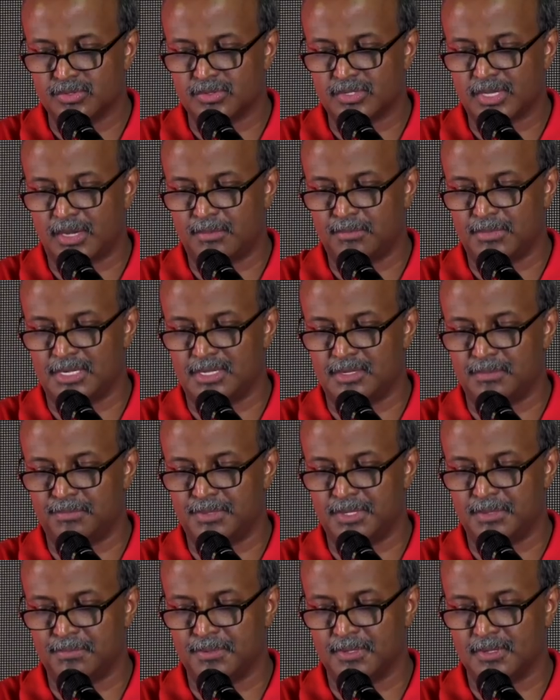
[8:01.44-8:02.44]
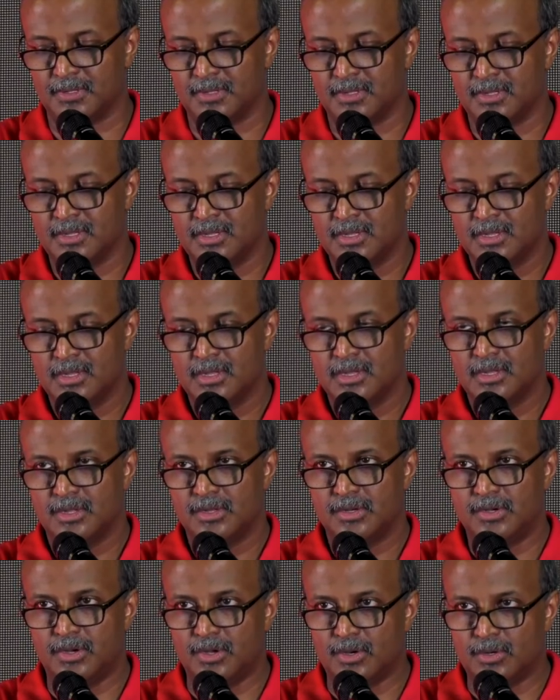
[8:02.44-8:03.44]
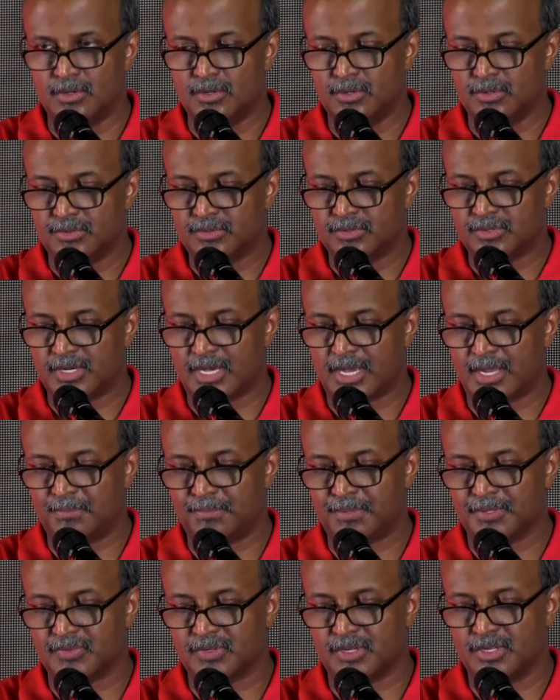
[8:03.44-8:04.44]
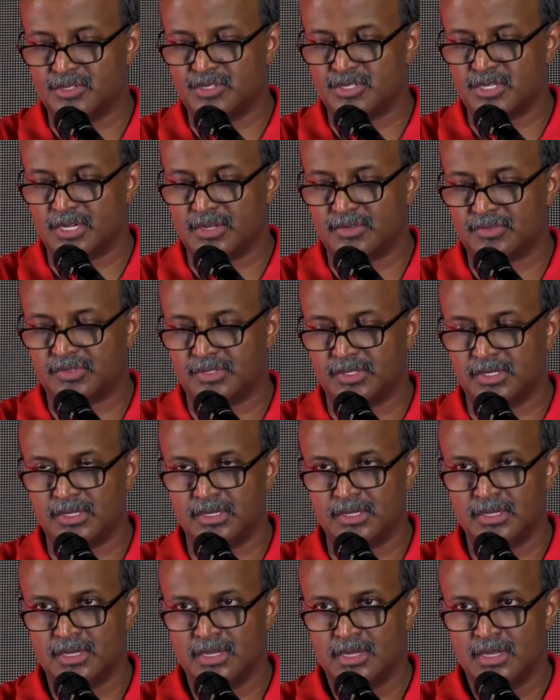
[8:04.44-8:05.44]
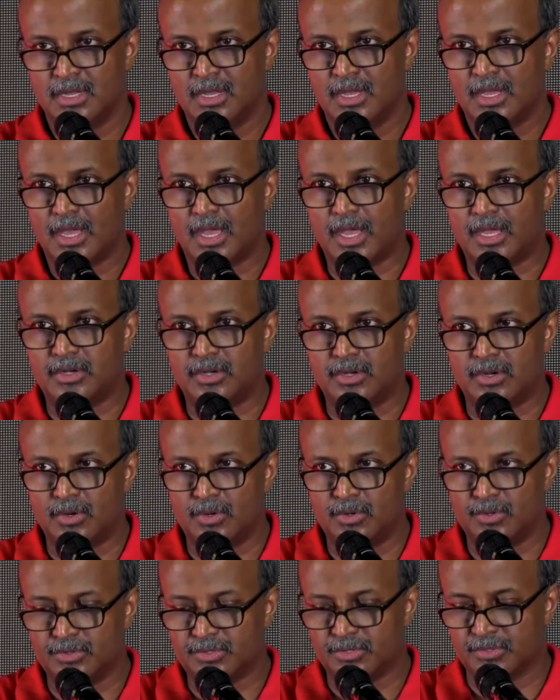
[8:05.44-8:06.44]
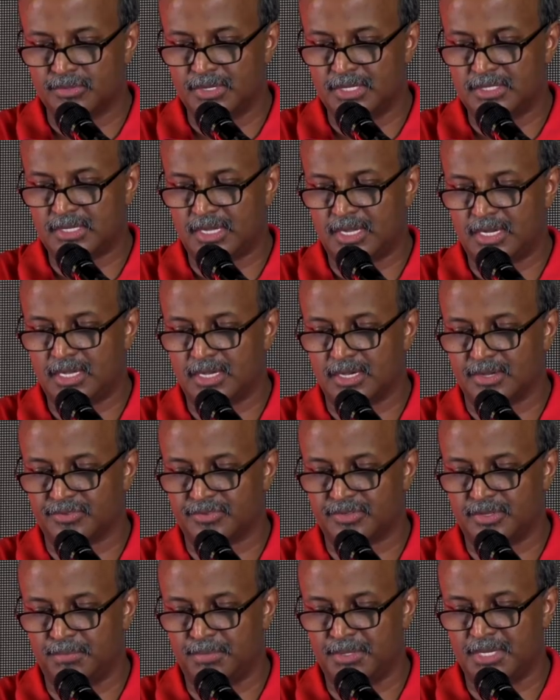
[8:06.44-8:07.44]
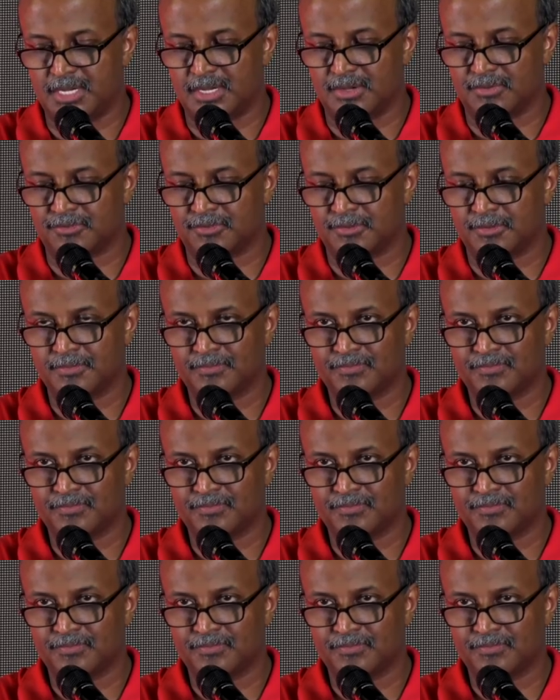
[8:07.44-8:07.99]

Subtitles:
to 10 million people, no to 9% GST, and no to retaining our CPF.